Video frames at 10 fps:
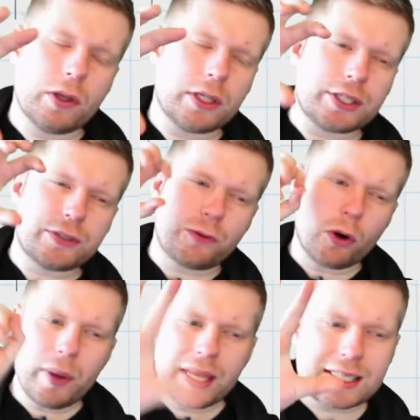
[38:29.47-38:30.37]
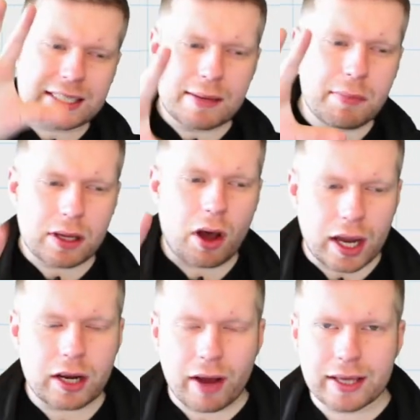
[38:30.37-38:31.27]
following a similar
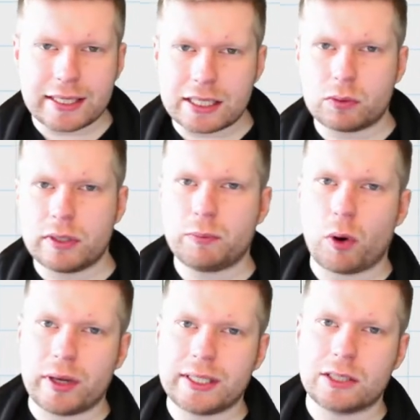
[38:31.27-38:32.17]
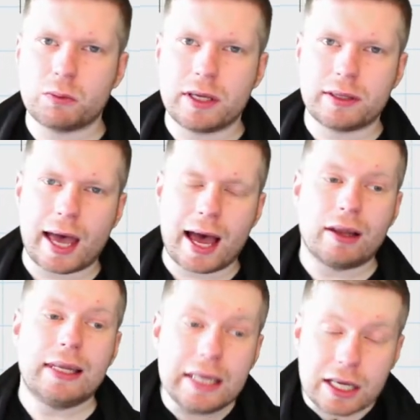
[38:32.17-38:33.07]
kind of idea to what we did with our
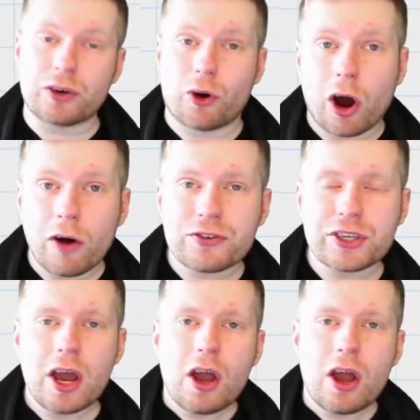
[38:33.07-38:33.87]
linear graphs,